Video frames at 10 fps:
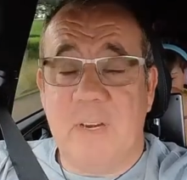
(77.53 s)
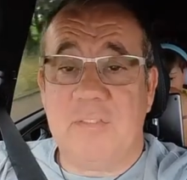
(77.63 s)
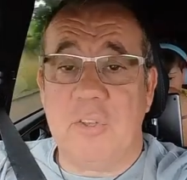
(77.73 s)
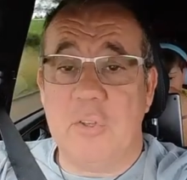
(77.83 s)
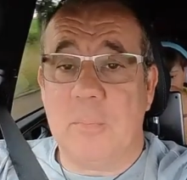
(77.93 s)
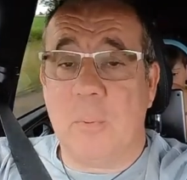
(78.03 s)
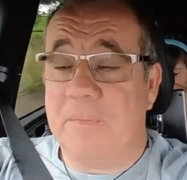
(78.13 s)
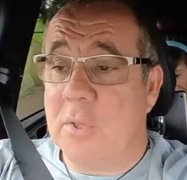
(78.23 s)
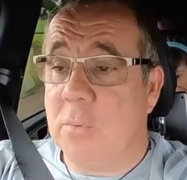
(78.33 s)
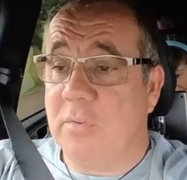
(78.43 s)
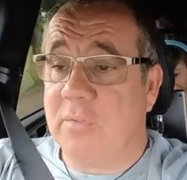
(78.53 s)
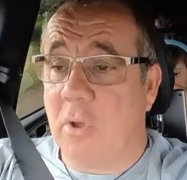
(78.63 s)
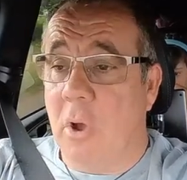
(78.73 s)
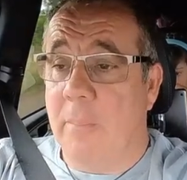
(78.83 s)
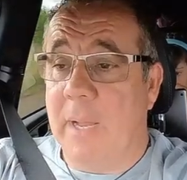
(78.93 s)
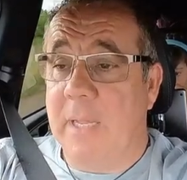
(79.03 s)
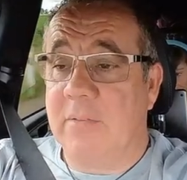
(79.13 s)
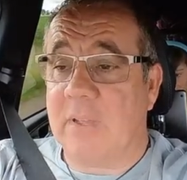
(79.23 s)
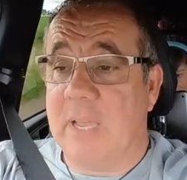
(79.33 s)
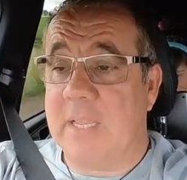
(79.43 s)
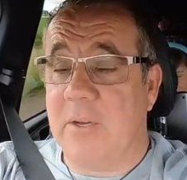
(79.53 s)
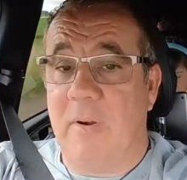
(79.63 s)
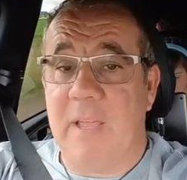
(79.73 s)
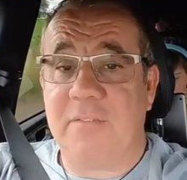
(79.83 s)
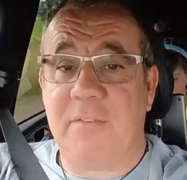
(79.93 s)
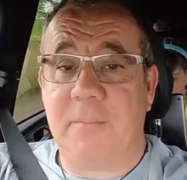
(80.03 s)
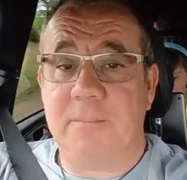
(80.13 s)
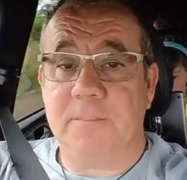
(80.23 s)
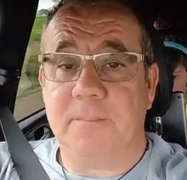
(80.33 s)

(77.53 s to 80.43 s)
very suitable for you to stop and take a rest.